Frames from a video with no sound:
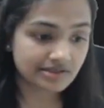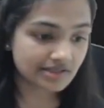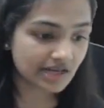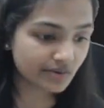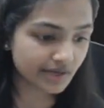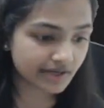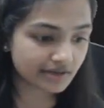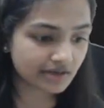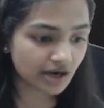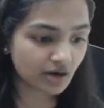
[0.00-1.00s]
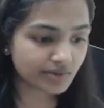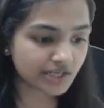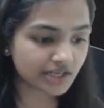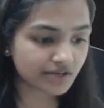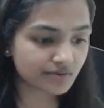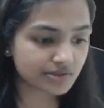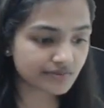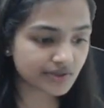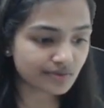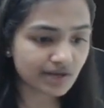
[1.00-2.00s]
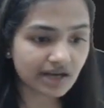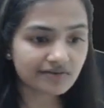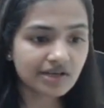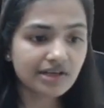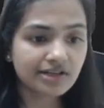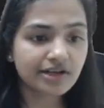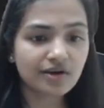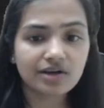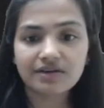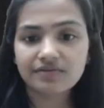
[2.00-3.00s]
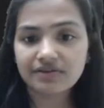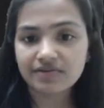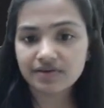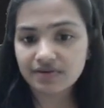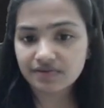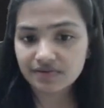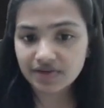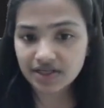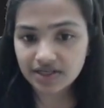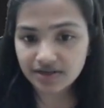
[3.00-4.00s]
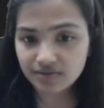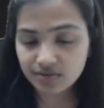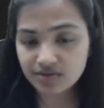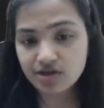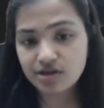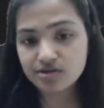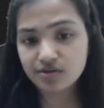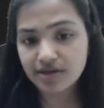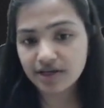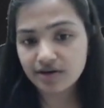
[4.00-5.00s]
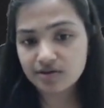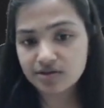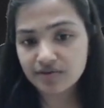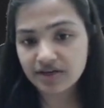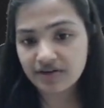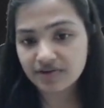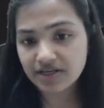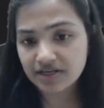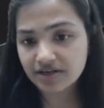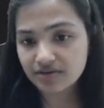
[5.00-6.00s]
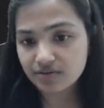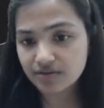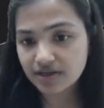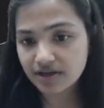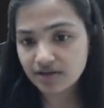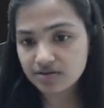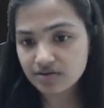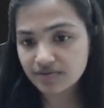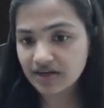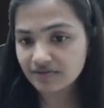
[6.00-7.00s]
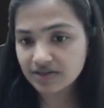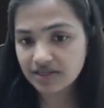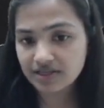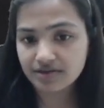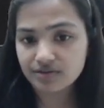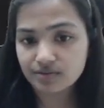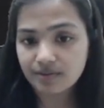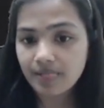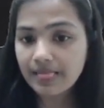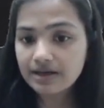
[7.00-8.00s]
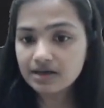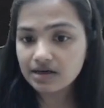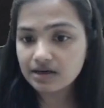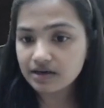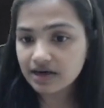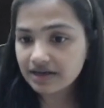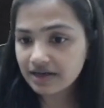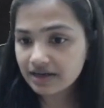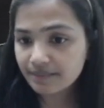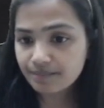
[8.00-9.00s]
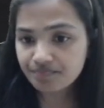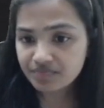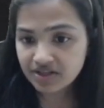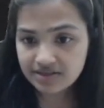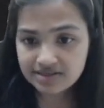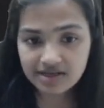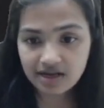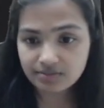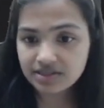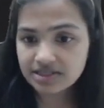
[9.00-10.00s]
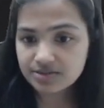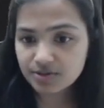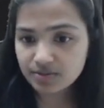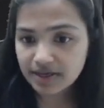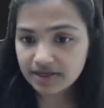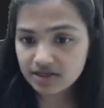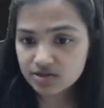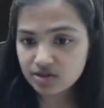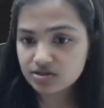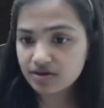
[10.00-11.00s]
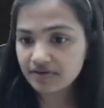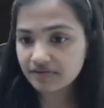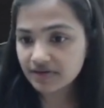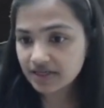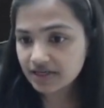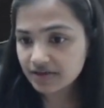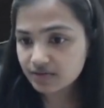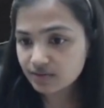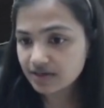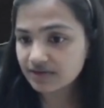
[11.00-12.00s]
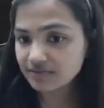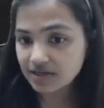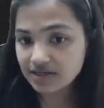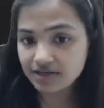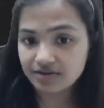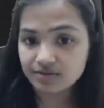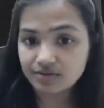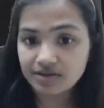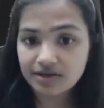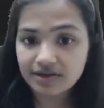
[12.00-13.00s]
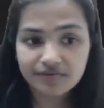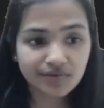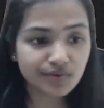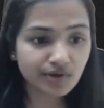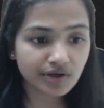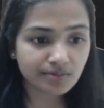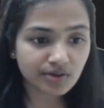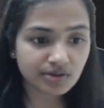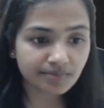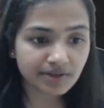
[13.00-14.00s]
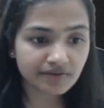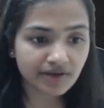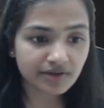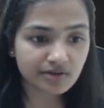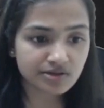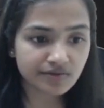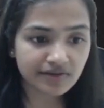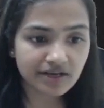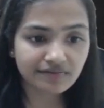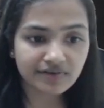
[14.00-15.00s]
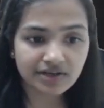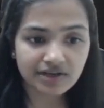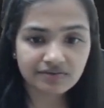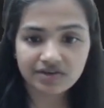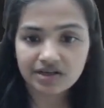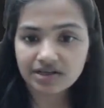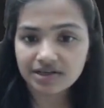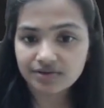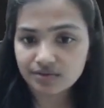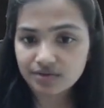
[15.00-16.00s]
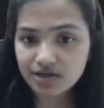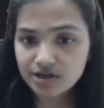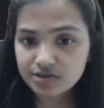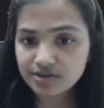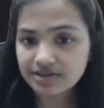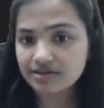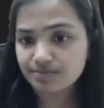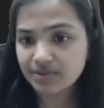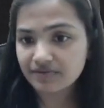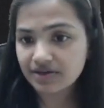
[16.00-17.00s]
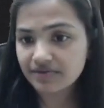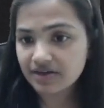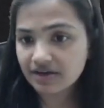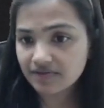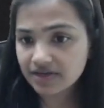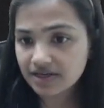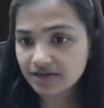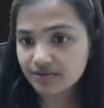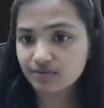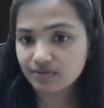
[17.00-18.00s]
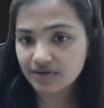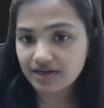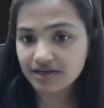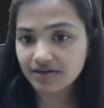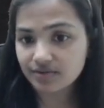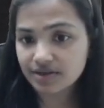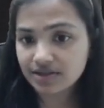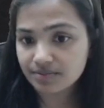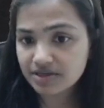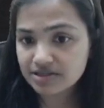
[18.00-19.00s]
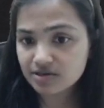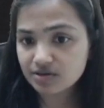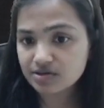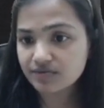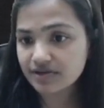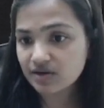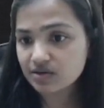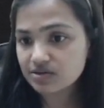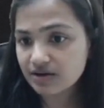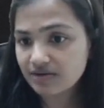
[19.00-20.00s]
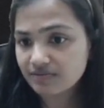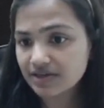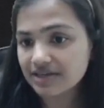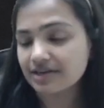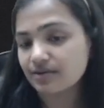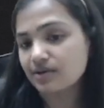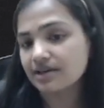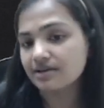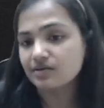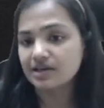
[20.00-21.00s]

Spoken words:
Now here how many electrons we do have? They all have one electron. So here also we have one electron, here also we have one electron. Again this carbon sp orbital is also having one electron and one electron. If you talking about the py also, we have one and one electron. So in the py we have one electron, in the pz also we also have one electron and the one